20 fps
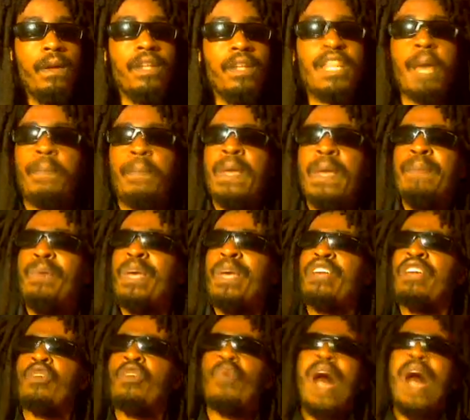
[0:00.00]
that people
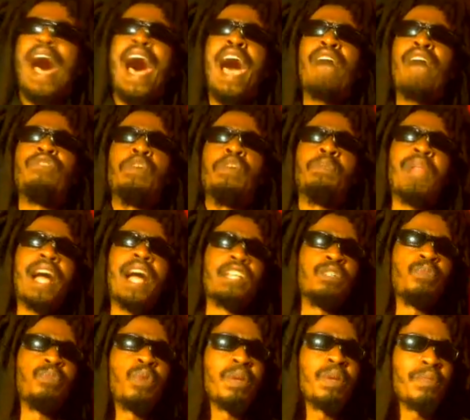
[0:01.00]
can arrive to black
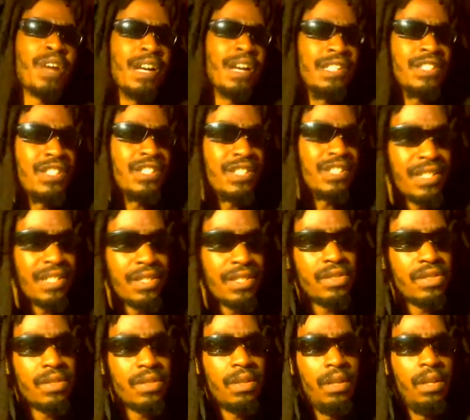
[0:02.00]
supreme
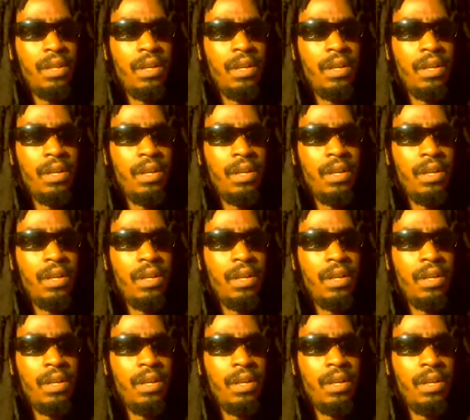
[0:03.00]
consciousness.